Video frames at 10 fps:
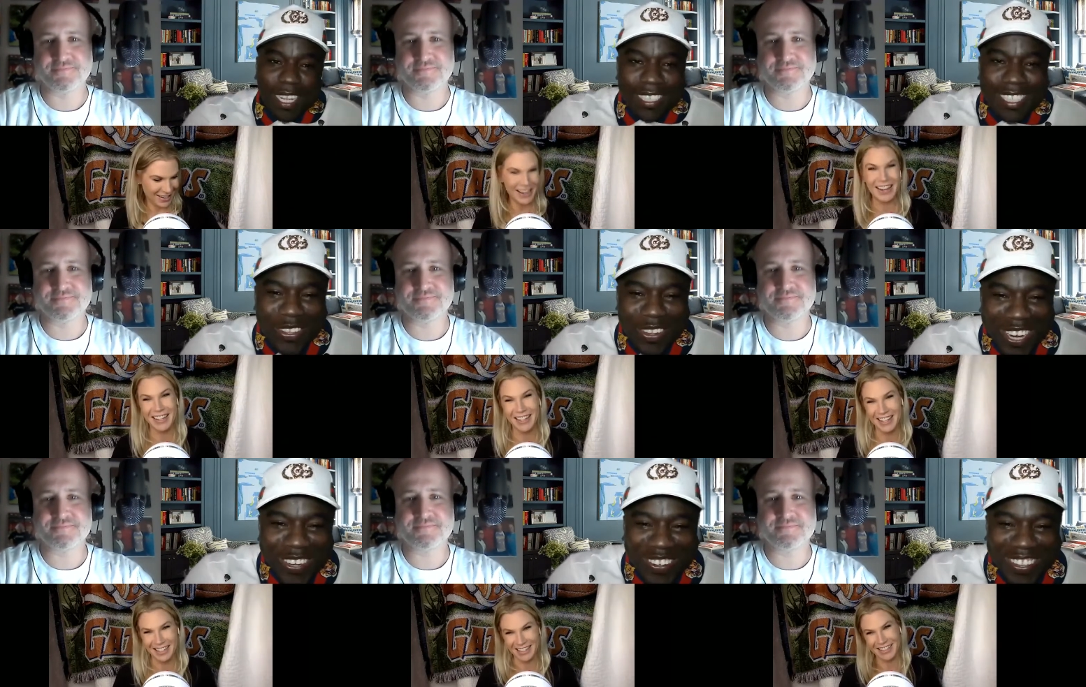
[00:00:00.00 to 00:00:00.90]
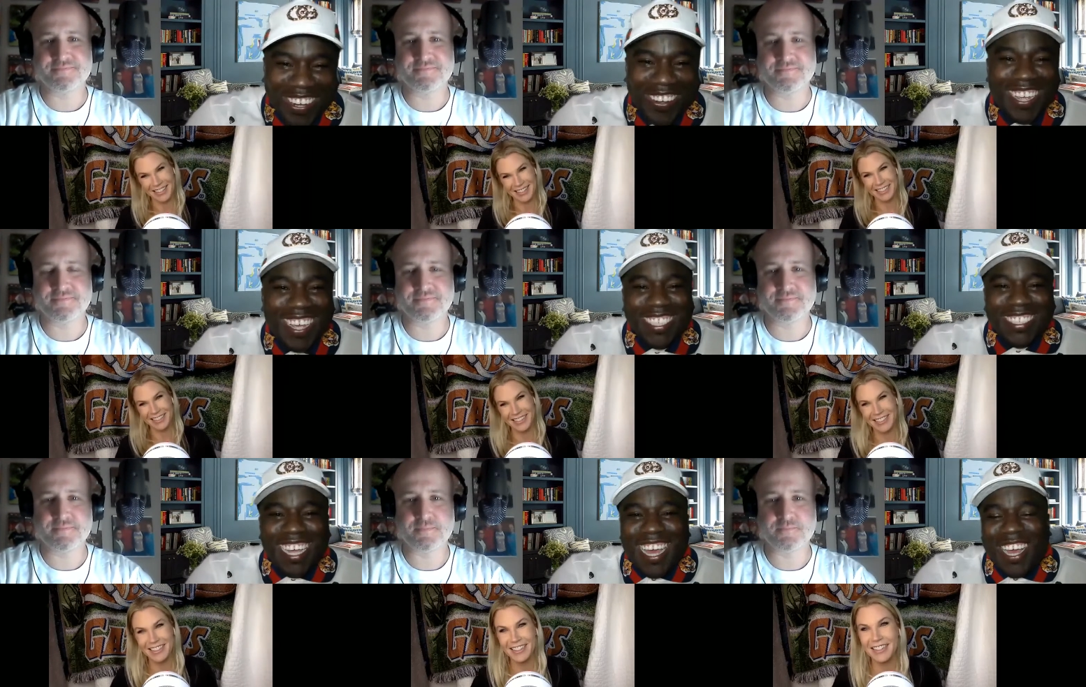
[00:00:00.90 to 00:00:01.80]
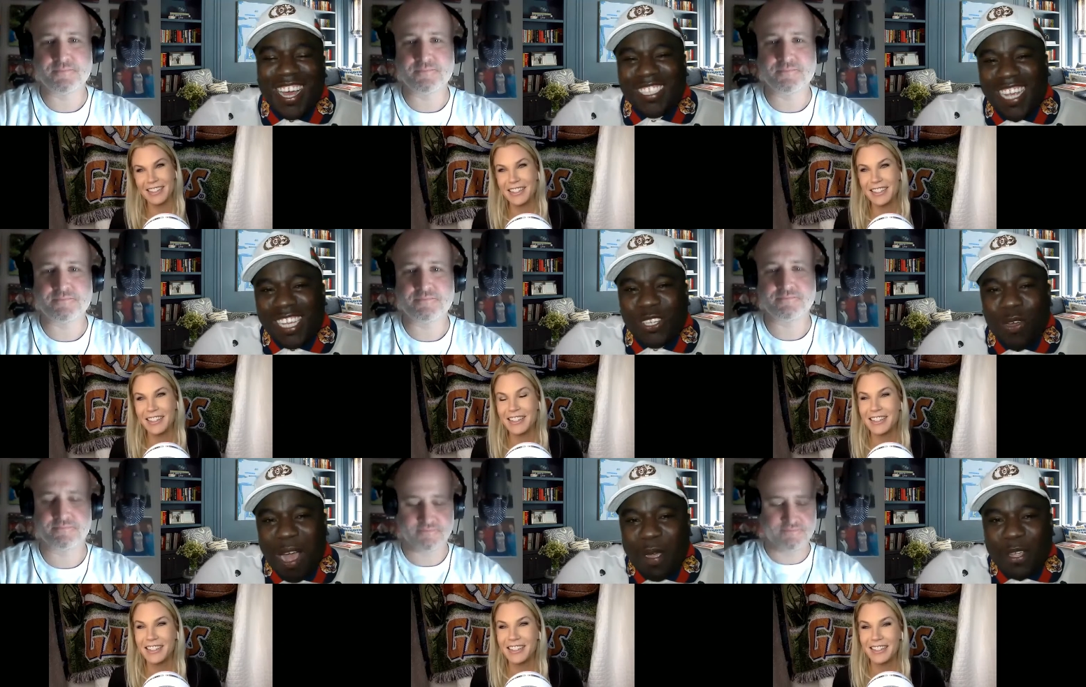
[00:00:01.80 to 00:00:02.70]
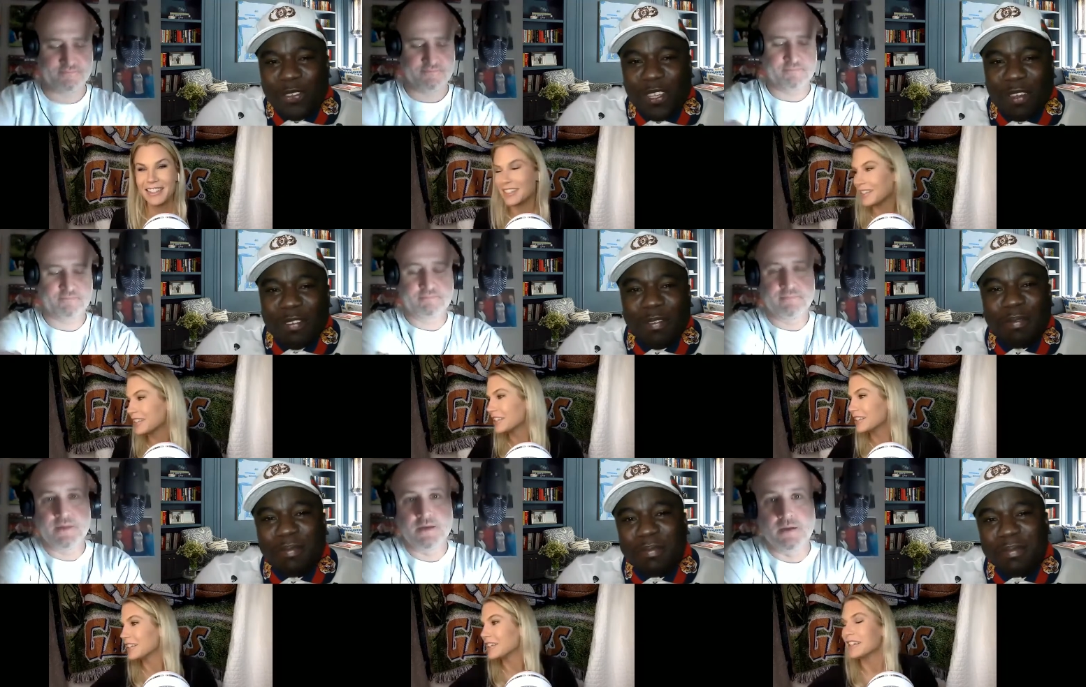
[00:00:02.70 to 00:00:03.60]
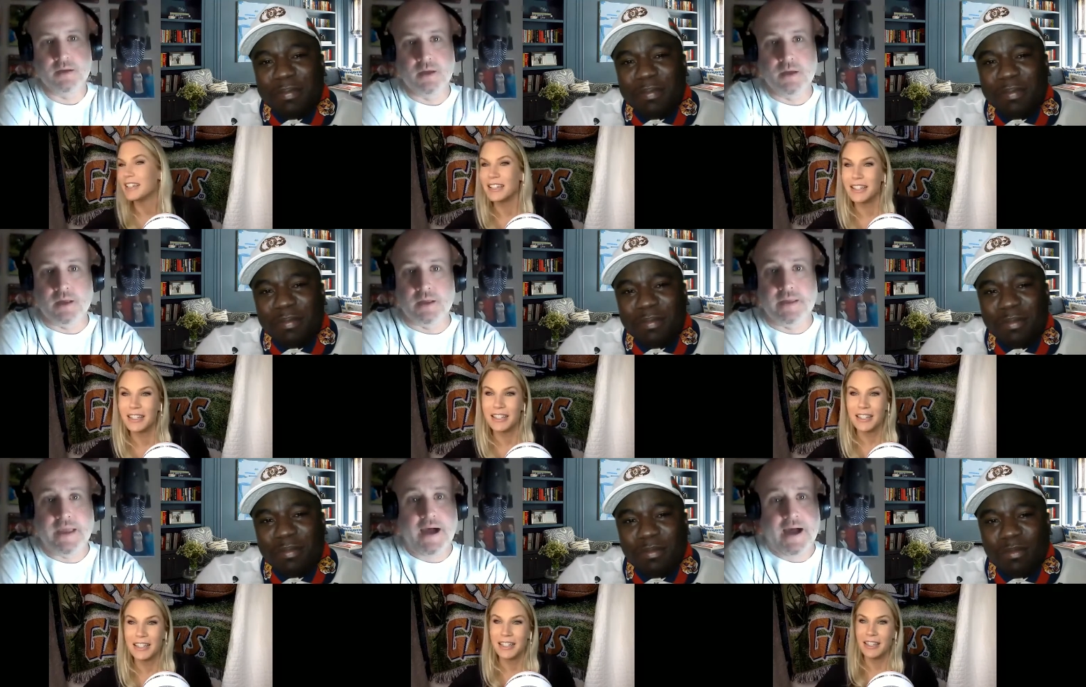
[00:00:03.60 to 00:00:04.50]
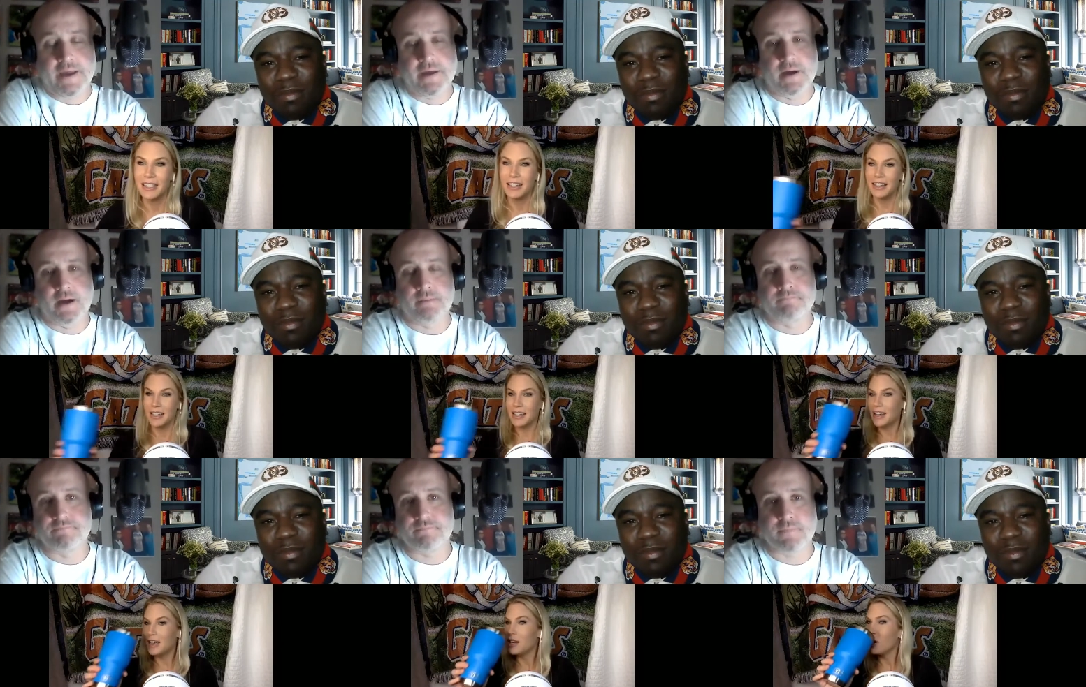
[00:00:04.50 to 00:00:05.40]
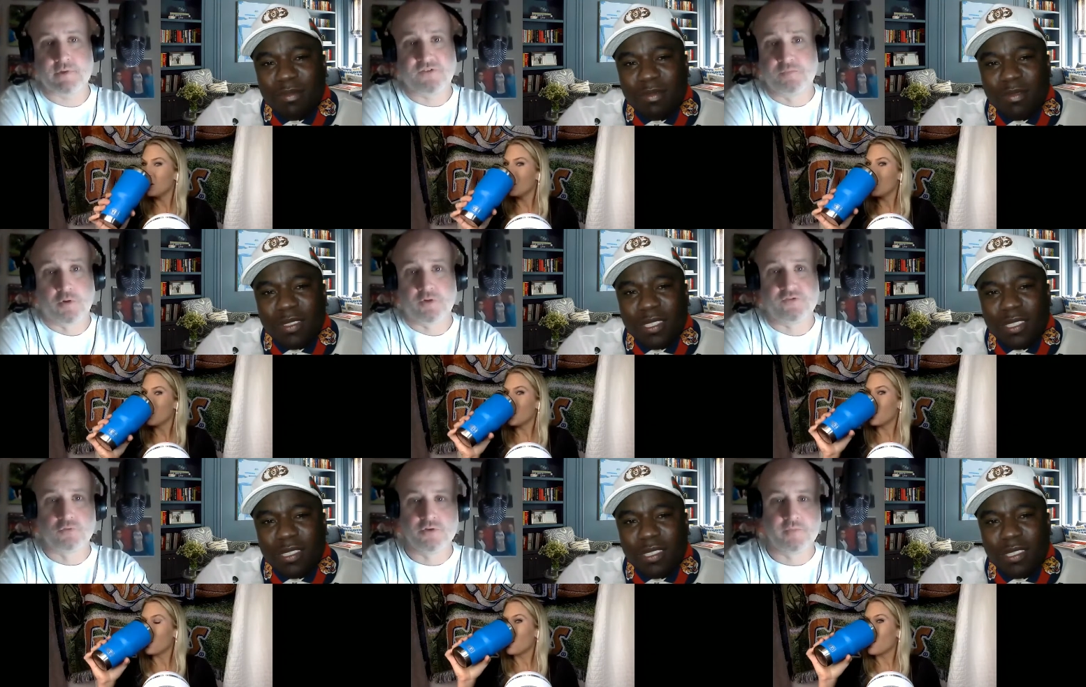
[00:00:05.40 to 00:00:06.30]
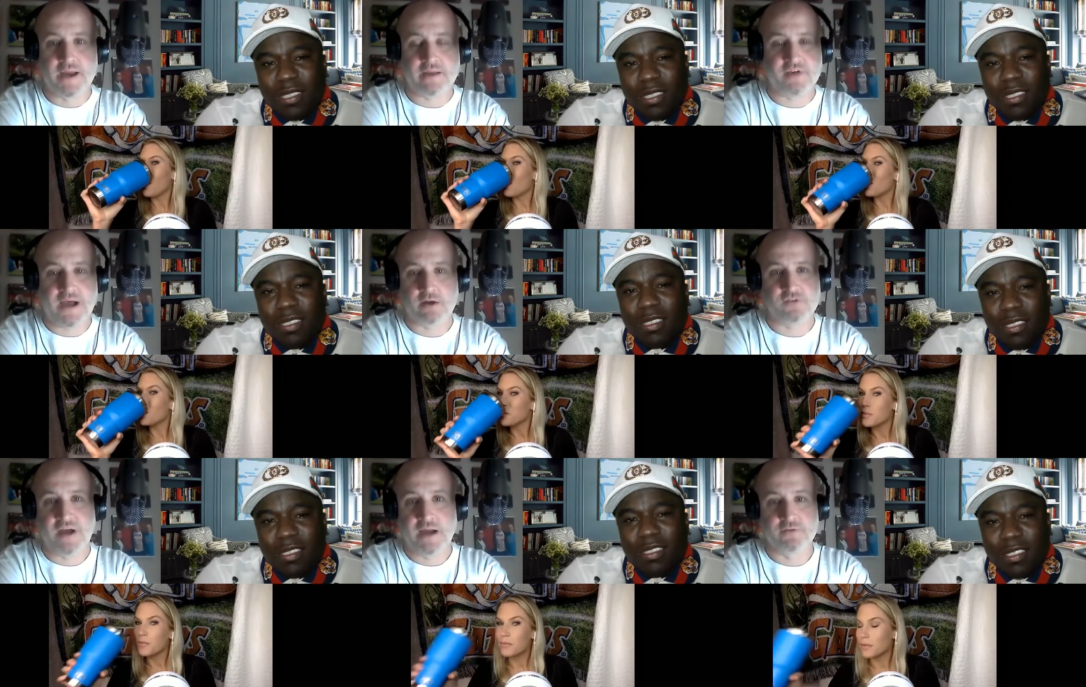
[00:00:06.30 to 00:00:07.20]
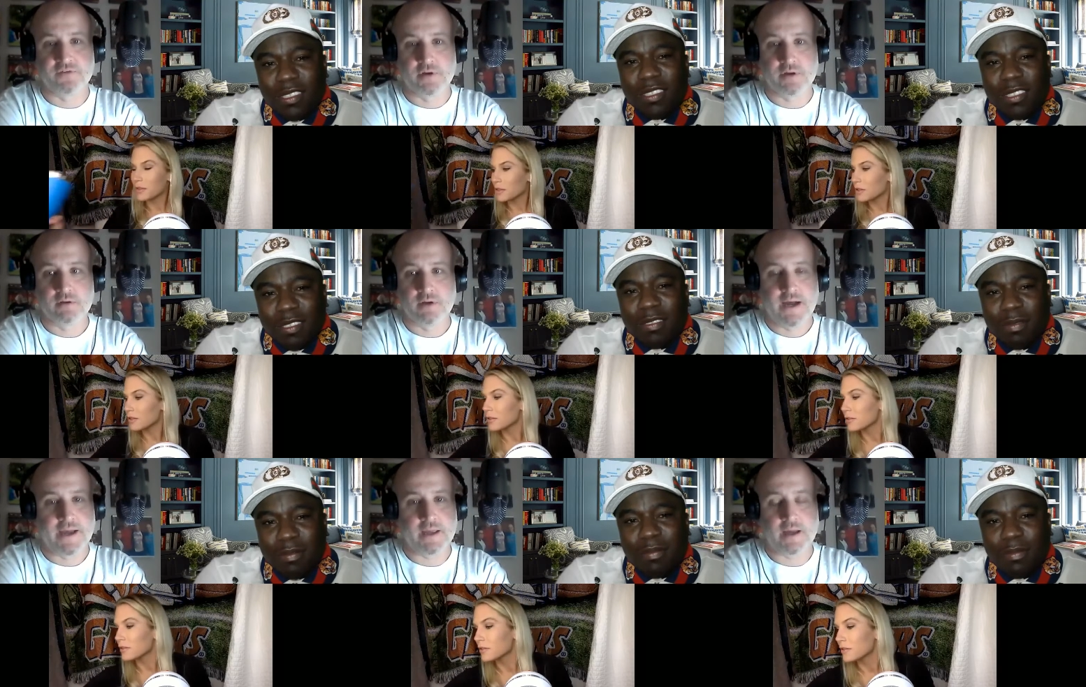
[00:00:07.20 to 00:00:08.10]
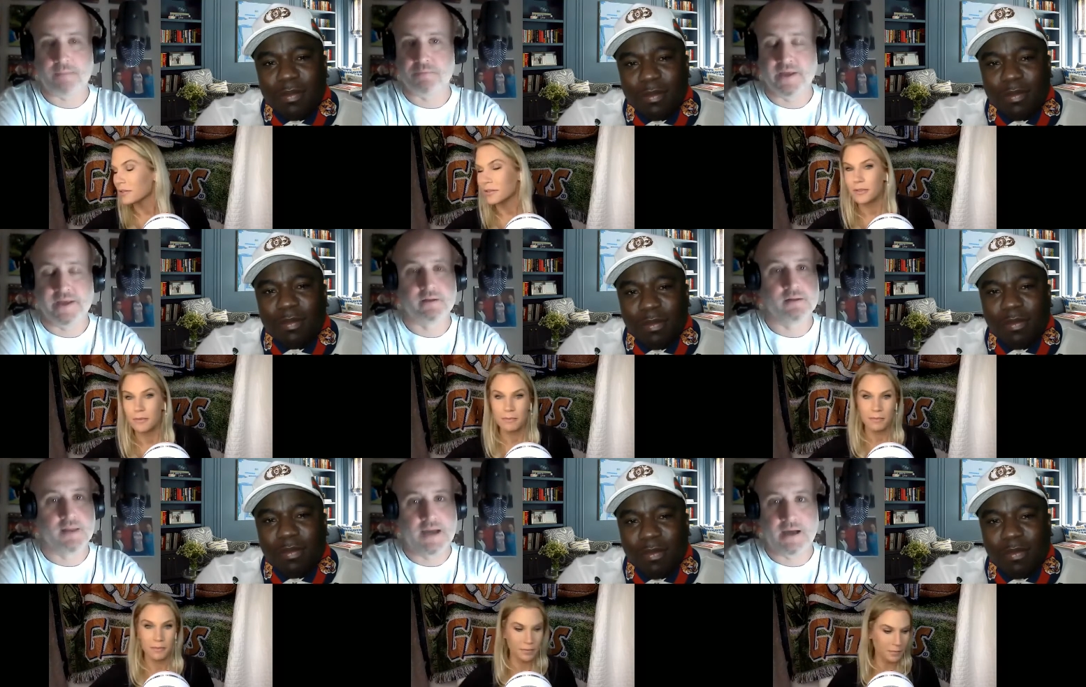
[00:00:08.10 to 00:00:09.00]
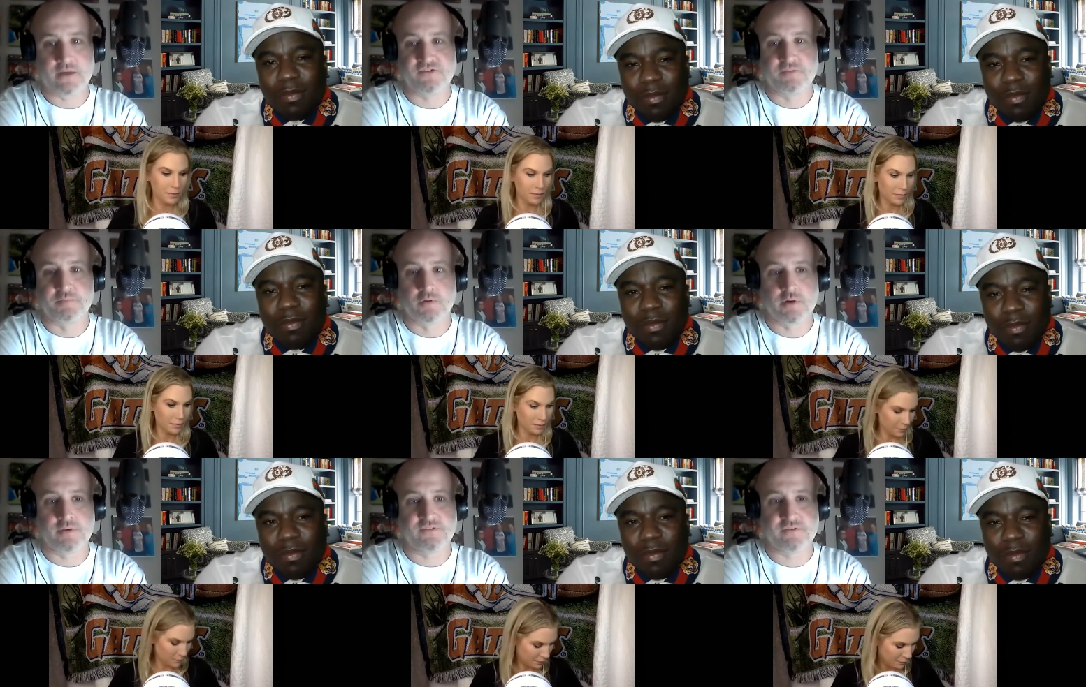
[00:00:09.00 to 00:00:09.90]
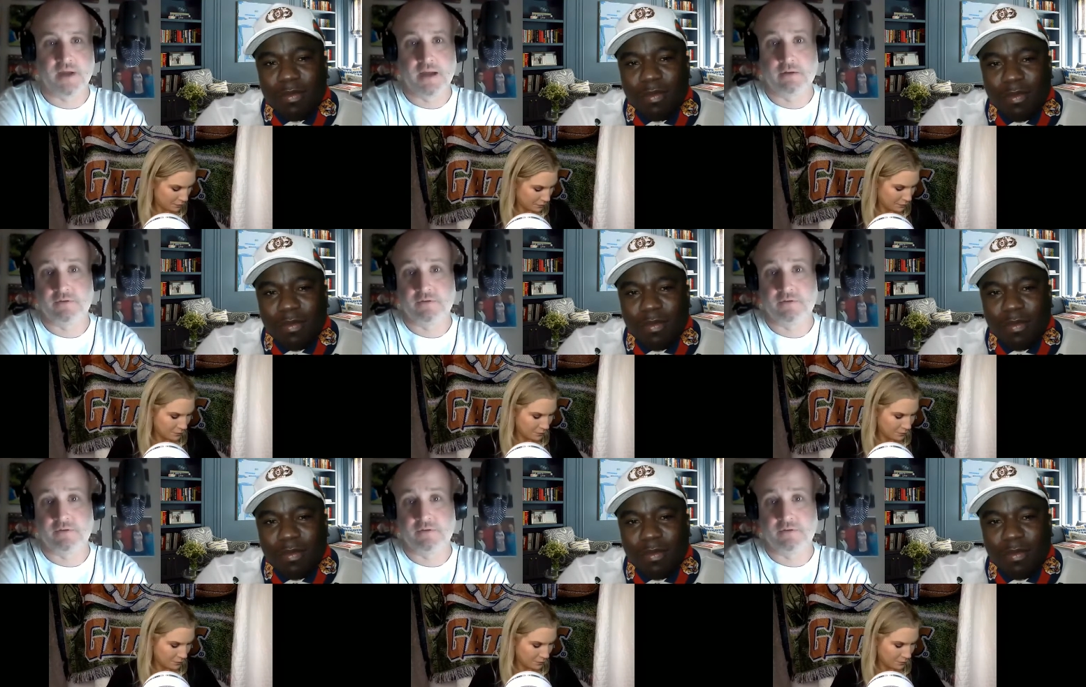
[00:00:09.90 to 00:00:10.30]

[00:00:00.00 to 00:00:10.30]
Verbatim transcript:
Speaker 1: neither here nor there. Jo- uh, Zaslow, how about yourself? Yeah,
Speaker 2: I uh, sports ruled my entire childhood. I, I played a lot of sports. I was